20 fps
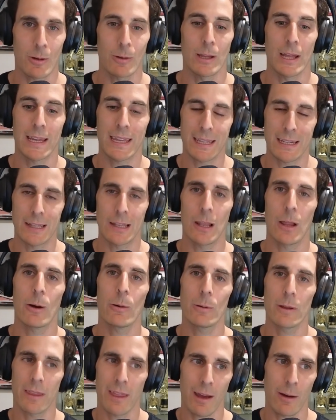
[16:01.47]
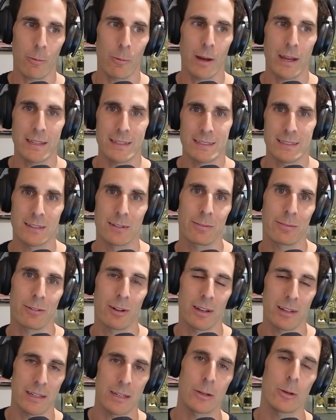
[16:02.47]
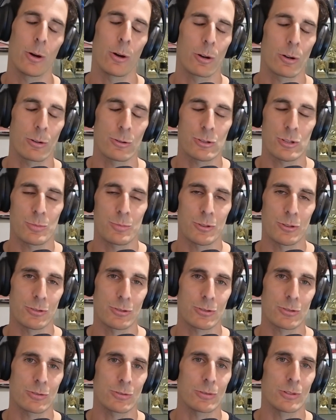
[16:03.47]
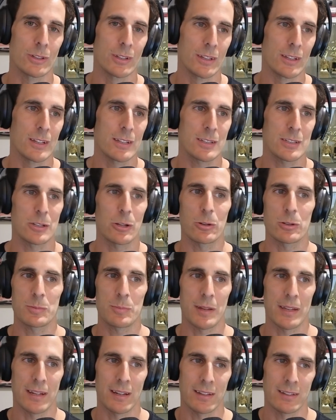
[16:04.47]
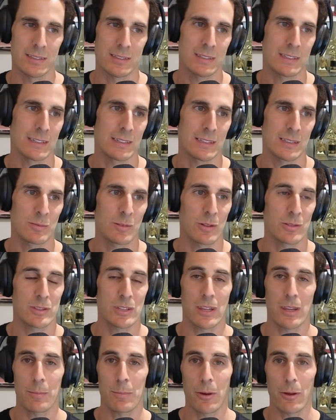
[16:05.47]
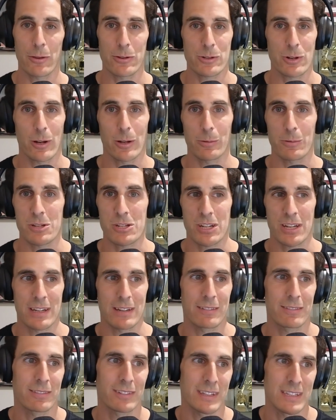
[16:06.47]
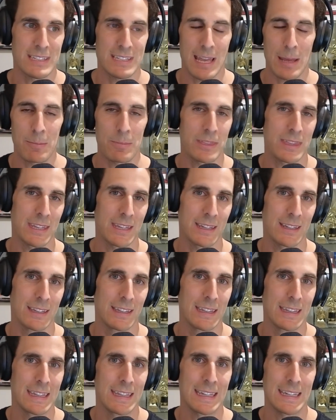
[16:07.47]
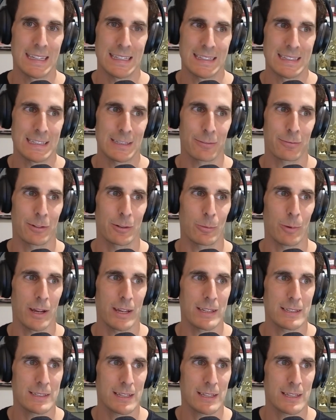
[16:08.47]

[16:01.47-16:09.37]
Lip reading: Again, lower that weight in the front and not contribute to slow speed understeer as well. So they're both trying to achieve the same thing in different ways.